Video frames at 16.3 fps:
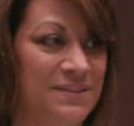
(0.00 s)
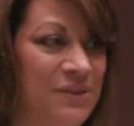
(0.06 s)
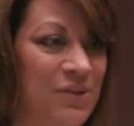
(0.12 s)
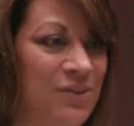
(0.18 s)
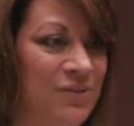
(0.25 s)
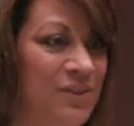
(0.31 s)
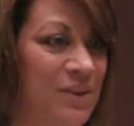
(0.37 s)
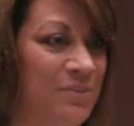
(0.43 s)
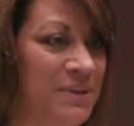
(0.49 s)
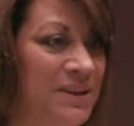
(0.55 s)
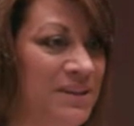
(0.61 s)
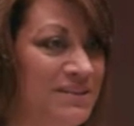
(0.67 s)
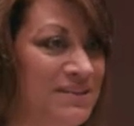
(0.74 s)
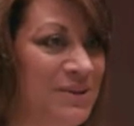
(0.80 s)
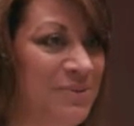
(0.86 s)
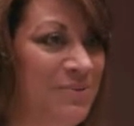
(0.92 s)
so the
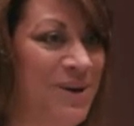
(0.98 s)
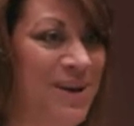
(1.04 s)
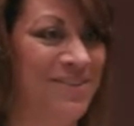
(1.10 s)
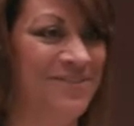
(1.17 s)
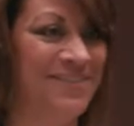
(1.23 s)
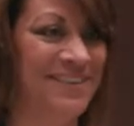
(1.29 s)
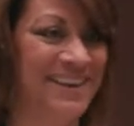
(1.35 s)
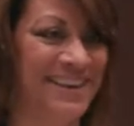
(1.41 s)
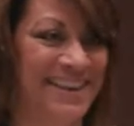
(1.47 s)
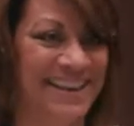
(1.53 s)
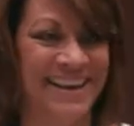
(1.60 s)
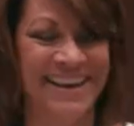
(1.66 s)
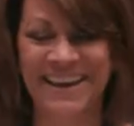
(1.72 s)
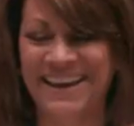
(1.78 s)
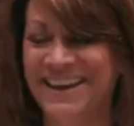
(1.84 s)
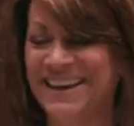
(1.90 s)
VPs and above.
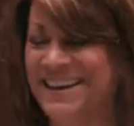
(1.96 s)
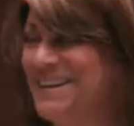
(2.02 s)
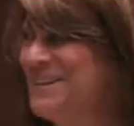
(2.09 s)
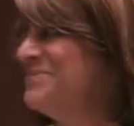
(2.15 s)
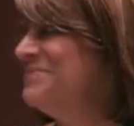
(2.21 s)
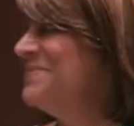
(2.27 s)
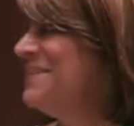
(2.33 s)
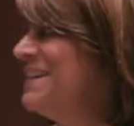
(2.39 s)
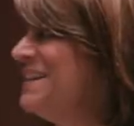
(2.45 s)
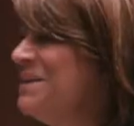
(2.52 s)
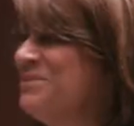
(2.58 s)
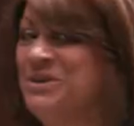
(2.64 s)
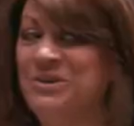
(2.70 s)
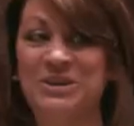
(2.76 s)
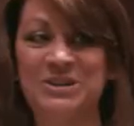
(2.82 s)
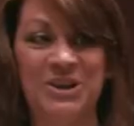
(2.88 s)
And I'm
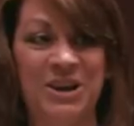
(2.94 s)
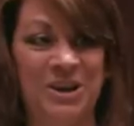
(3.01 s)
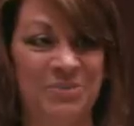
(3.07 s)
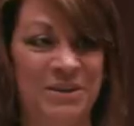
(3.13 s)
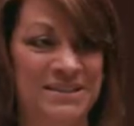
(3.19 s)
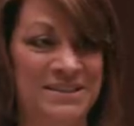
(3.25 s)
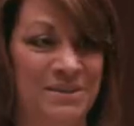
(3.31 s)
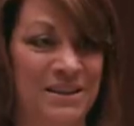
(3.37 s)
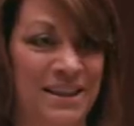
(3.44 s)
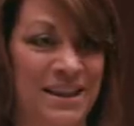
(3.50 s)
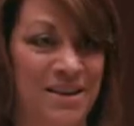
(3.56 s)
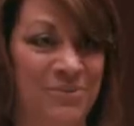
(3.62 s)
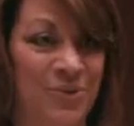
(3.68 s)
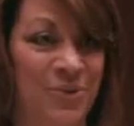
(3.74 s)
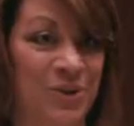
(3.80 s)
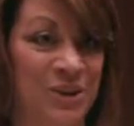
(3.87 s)
here to talk about something
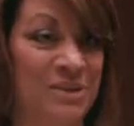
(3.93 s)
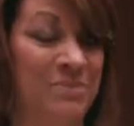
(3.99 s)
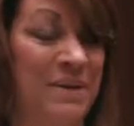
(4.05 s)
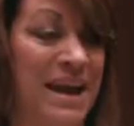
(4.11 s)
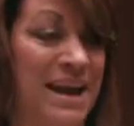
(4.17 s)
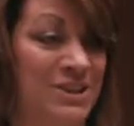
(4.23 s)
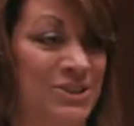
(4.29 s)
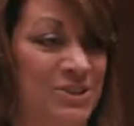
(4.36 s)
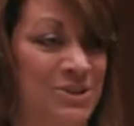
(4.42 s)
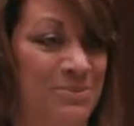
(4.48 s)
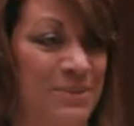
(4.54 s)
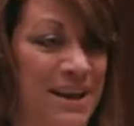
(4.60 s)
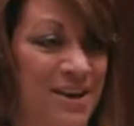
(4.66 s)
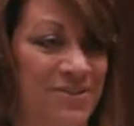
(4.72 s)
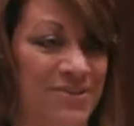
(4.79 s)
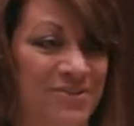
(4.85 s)
that I'm really passionate
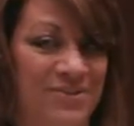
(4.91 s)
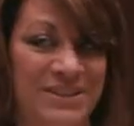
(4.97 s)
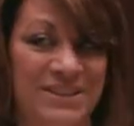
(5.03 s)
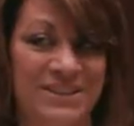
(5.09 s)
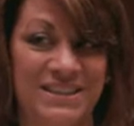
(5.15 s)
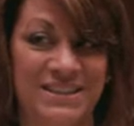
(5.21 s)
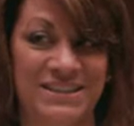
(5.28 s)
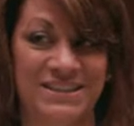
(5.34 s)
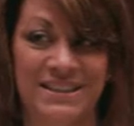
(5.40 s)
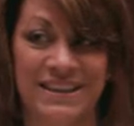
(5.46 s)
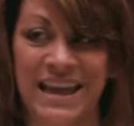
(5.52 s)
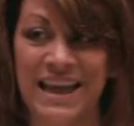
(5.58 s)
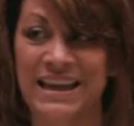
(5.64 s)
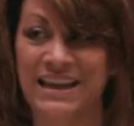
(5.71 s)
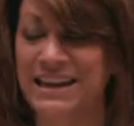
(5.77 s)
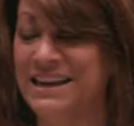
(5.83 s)
about, which is the
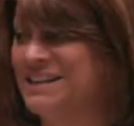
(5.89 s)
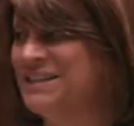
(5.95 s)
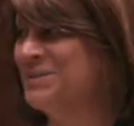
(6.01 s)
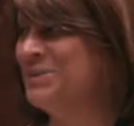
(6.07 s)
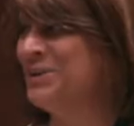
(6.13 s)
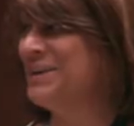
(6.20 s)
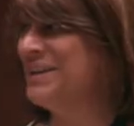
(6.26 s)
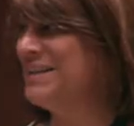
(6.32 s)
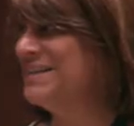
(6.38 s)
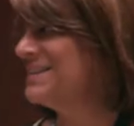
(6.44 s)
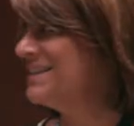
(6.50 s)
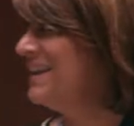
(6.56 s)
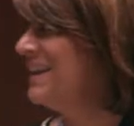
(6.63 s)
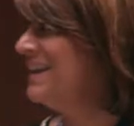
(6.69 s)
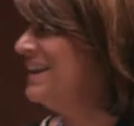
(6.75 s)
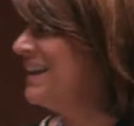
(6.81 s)
candidate experience.
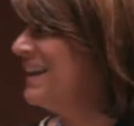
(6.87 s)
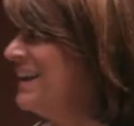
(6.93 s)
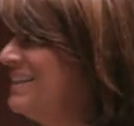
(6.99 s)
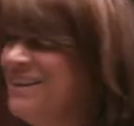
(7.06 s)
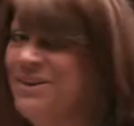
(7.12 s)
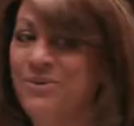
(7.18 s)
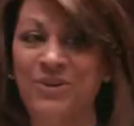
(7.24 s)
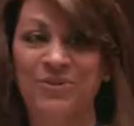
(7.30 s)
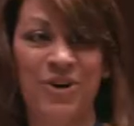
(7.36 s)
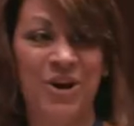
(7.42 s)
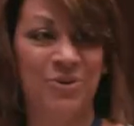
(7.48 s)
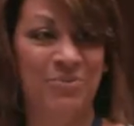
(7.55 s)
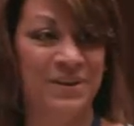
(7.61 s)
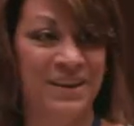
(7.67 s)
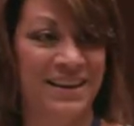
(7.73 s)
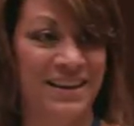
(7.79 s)
I think we've all
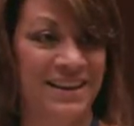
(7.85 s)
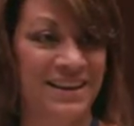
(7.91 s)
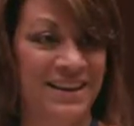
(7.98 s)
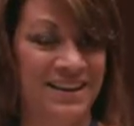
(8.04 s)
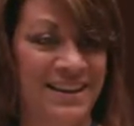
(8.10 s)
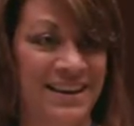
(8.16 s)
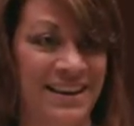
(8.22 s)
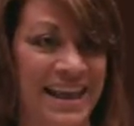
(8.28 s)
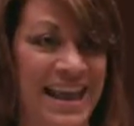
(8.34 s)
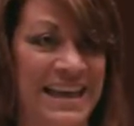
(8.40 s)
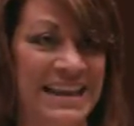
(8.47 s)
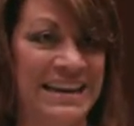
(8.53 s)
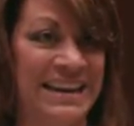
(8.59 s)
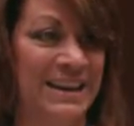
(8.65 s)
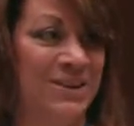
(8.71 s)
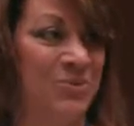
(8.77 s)
been a
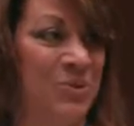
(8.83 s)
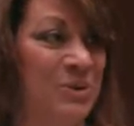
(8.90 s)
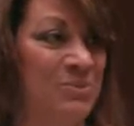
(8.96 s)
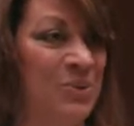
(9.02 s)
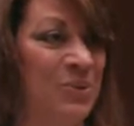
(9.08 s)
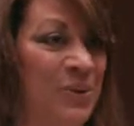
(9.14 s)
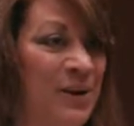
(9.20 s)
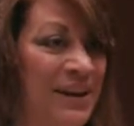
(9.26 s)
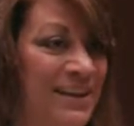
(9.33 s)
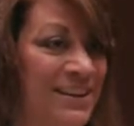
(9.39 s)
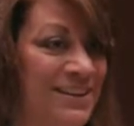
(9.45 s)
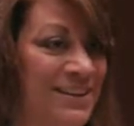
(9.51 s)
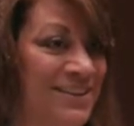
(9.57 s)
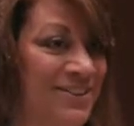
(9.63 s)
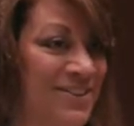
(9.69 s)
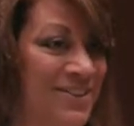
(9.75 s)
candidate at one point
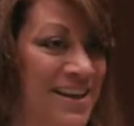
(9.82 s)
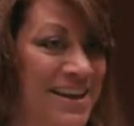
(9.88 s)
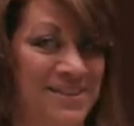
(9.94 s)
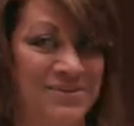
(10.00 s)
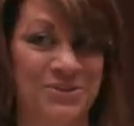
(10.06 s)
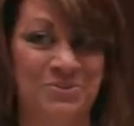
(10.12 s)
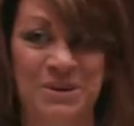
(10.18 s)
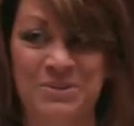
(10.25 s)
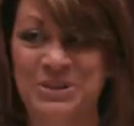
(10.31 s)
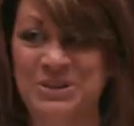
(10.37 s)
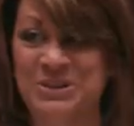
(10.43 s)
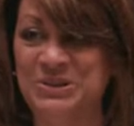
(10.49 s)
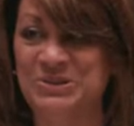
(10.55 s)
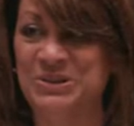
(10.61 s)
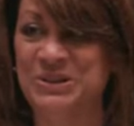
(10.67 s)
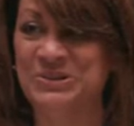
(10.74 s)
in our lives, or maybe
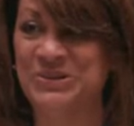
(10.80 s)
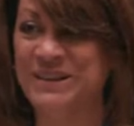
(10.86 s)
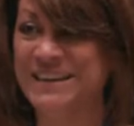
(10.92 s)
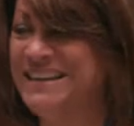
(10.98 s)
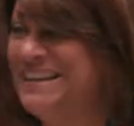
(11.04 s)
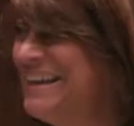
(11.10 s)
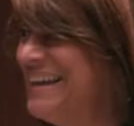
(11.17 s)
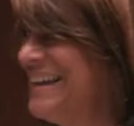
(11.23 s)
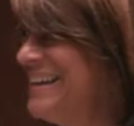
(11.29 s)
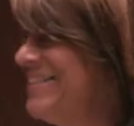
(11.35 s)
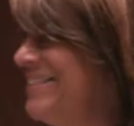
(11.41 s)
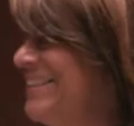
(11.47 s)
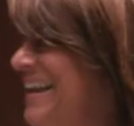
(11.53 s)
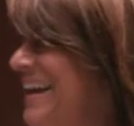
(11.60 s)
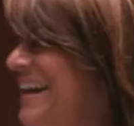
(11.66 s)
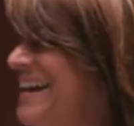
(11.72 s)
two or three.
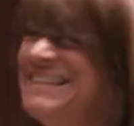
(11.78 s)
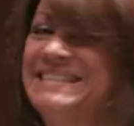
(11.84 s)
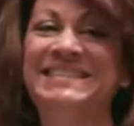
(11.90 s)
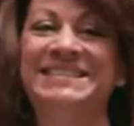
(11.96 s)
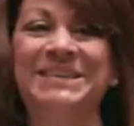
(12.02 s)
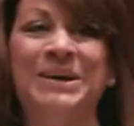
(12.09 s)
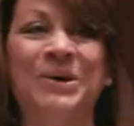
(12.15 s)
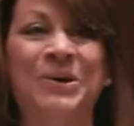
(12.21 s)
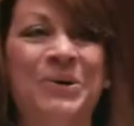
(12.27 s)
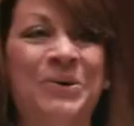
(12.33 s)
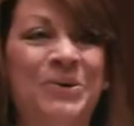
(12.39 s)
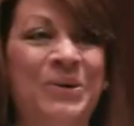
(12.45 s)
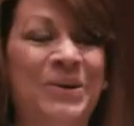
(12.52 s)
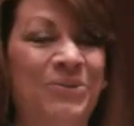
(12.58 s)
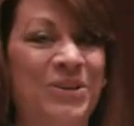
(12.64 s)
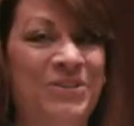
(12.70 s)

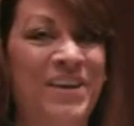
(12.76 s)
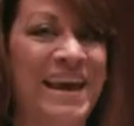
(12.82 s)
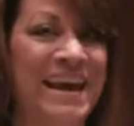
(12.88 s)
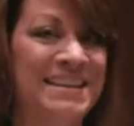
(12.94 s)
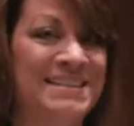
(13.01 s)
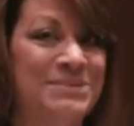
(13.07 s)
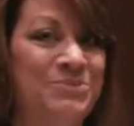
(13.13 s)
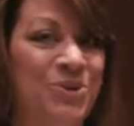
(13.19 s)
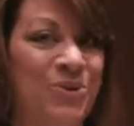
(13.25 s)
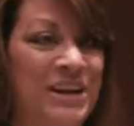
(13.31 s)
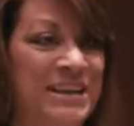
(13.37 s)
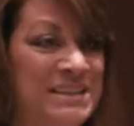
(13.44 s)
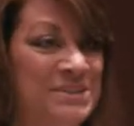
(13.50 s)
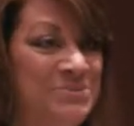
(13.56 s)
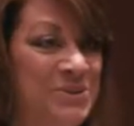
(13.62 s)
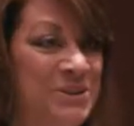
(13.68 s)
And we've had some great
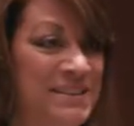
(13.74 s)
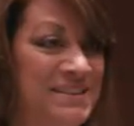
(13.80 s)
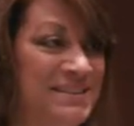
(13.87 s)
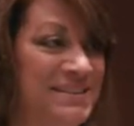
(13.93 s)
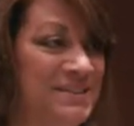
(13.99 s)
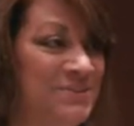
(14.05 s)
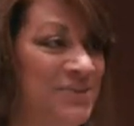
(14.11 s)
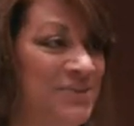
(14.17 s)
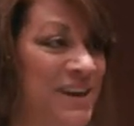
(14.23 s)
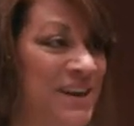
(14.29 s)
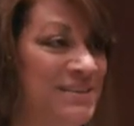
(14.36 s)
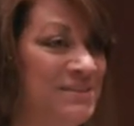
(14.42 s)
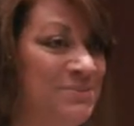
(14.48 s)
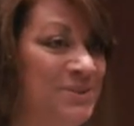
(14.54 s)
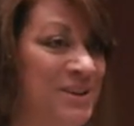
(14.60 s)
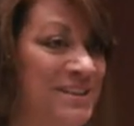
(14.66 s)
experiences and we've
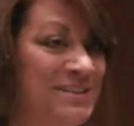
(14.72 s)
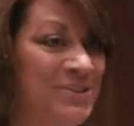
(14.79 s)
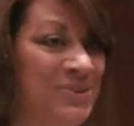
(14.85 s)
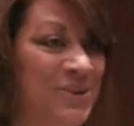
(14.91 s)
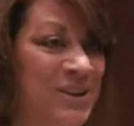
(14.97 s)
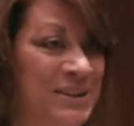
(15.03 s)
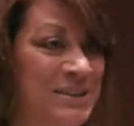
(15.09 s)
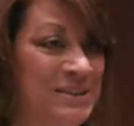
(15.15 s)
had some not so great